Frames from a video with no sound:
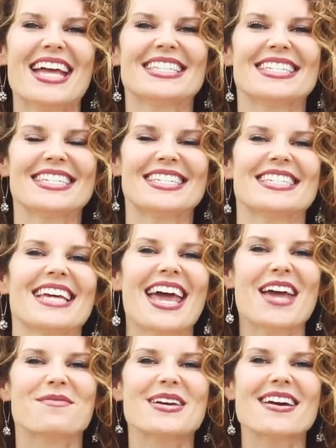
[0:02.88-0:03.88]
and
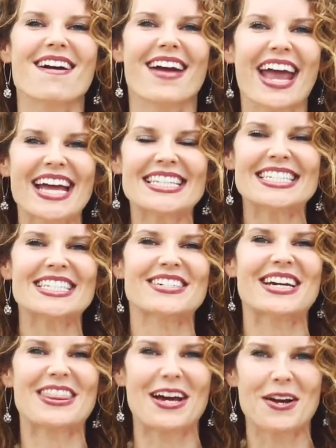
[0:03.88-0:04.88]
today we are
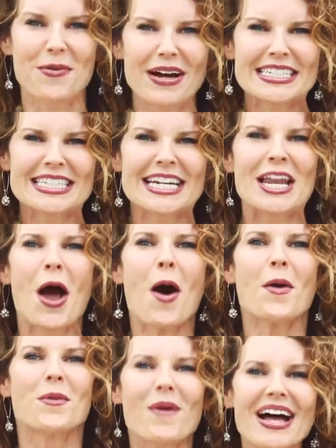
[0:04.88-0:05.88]
answering the question,
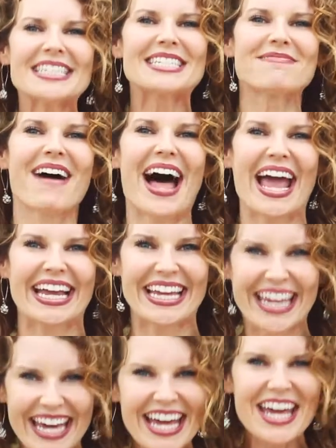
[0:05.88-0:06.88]
what's my
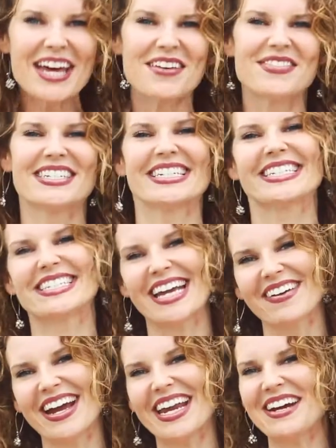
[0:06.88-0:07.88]
gift? Stay
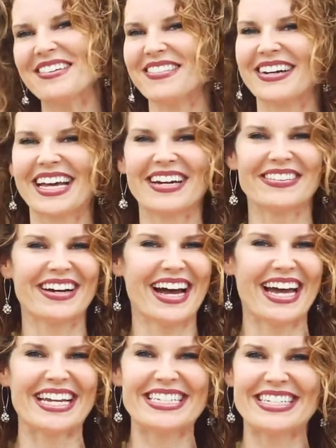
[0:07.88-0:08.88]
right here, we'll get
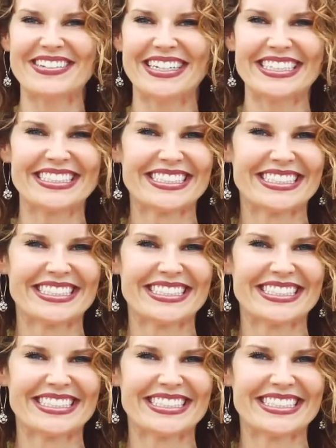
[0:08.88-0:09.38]
right into it.